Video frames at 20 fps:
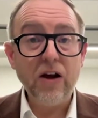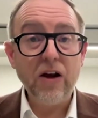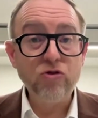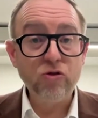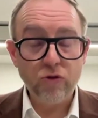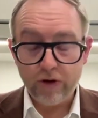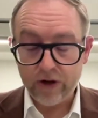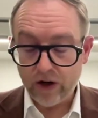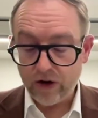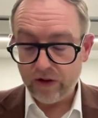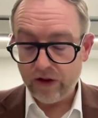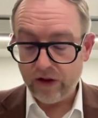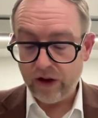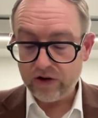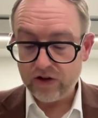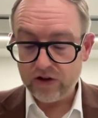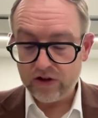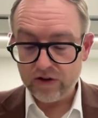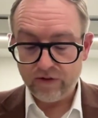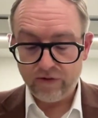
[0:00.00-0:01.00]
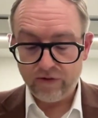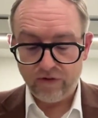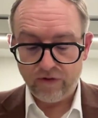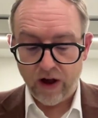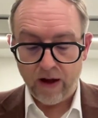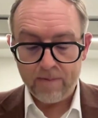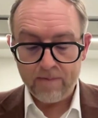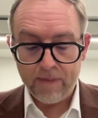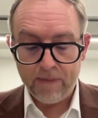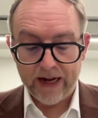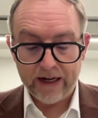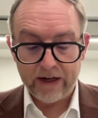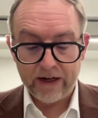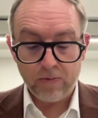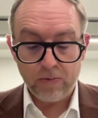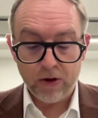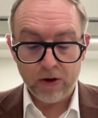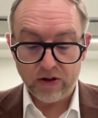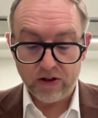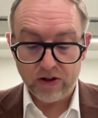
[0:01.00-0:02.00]
drawing on notions of
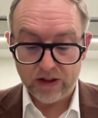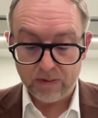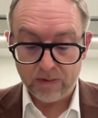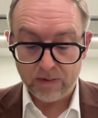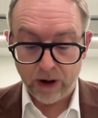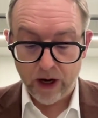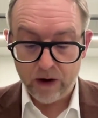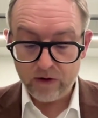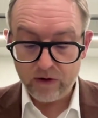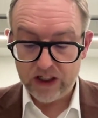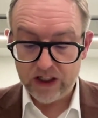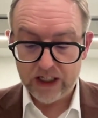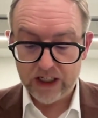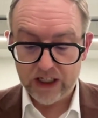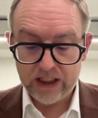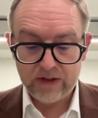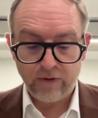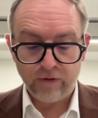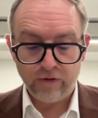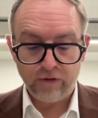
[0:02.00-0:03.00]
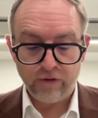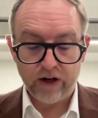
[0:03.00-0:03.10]
man-computer symbiosis,